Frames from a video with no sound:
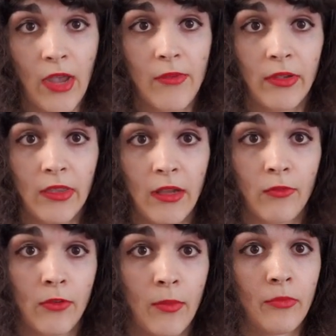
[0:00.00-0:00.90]
everything
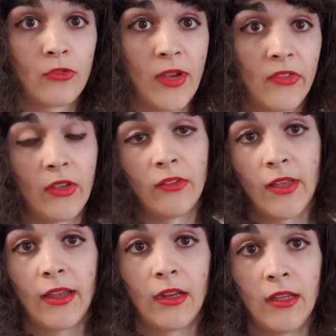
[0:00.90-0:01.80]
from stress,
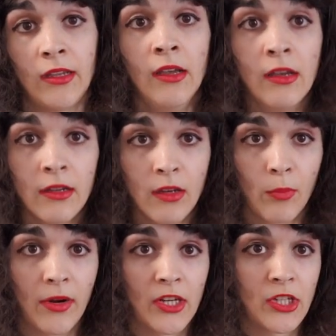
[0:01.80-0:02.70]
anxiety,
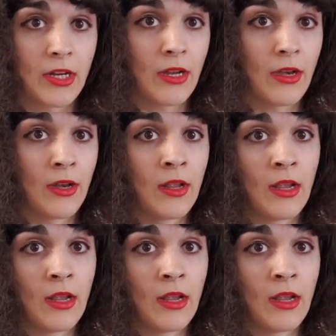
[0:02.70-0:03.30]
depression.